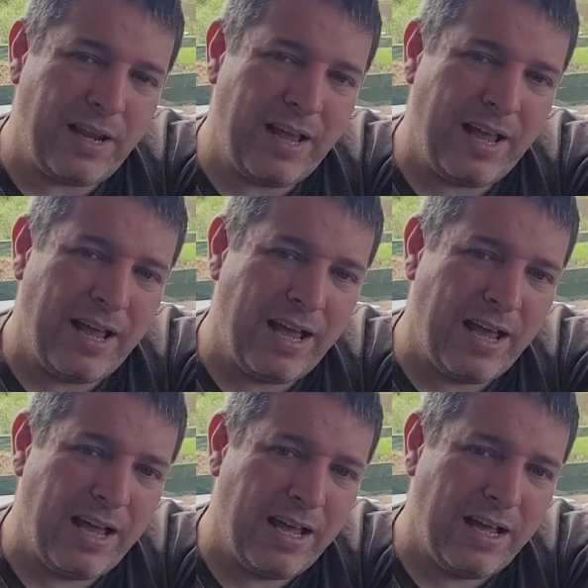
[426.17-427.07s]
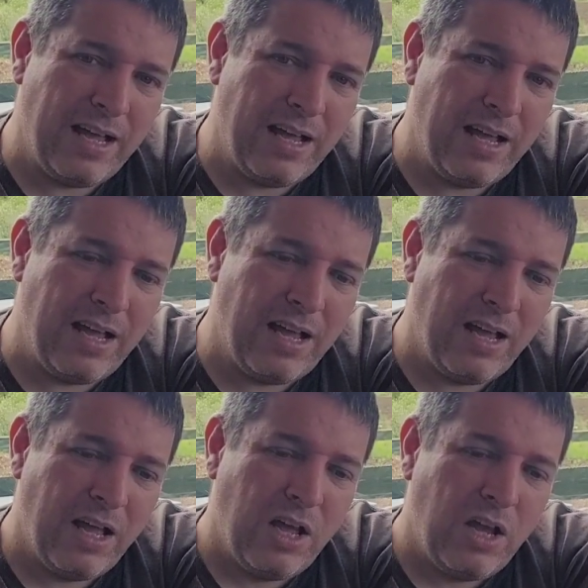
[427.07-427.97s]
Never
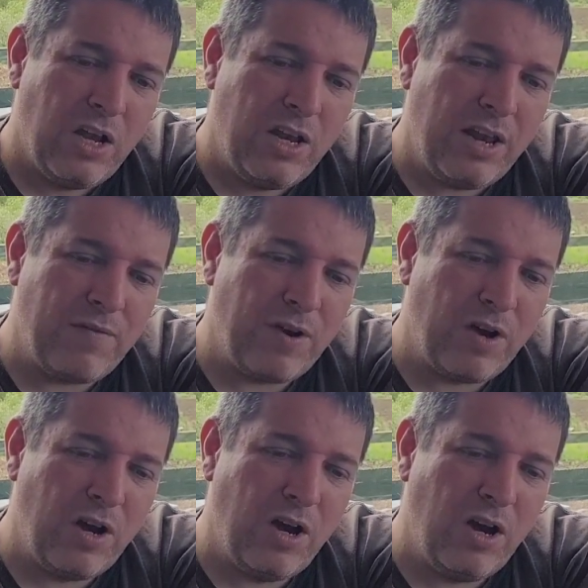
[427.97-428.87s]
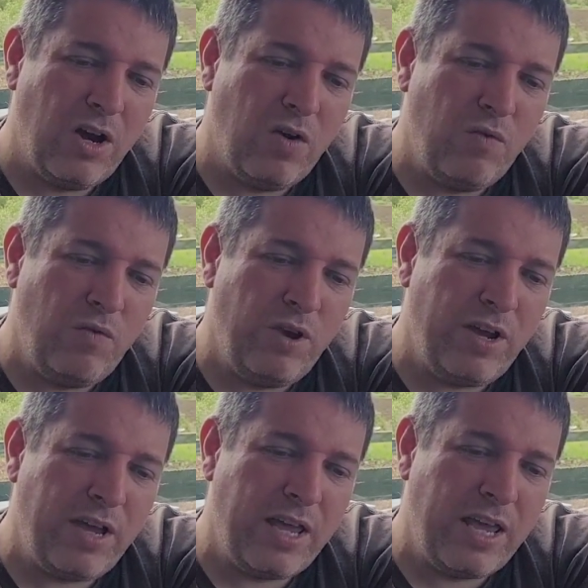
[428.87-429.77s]

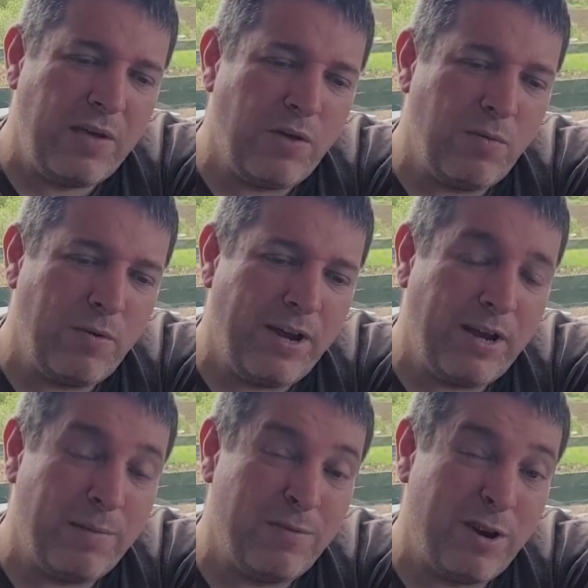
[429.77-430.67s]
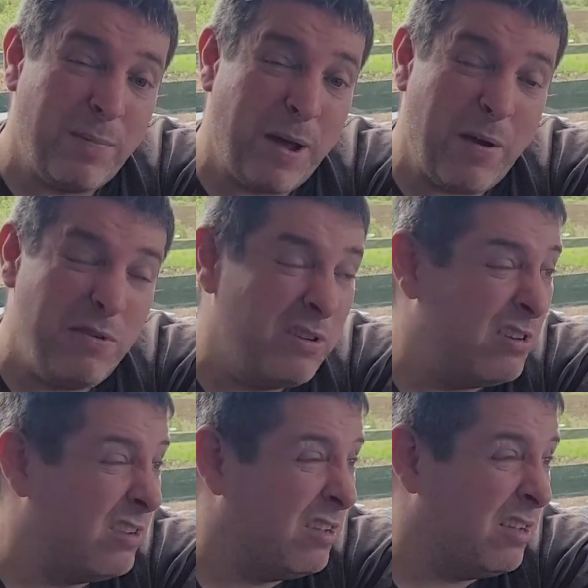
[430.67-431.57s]
really on my radar, but for £1,
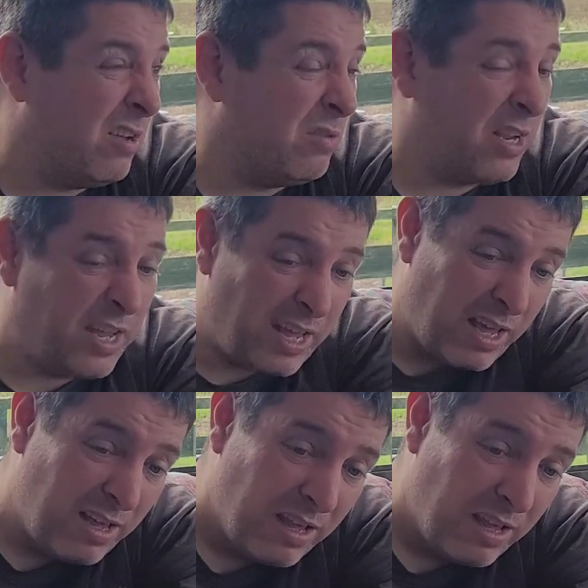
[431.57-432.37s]
I'll take it.